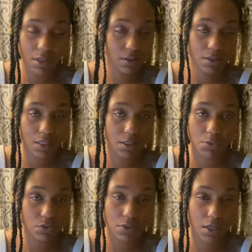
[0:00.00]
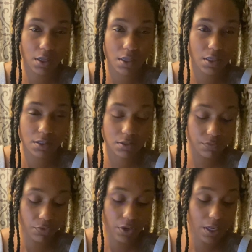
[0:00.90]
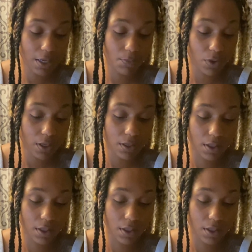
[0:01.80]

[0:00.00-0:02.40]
nothing that the Most High has for anyone.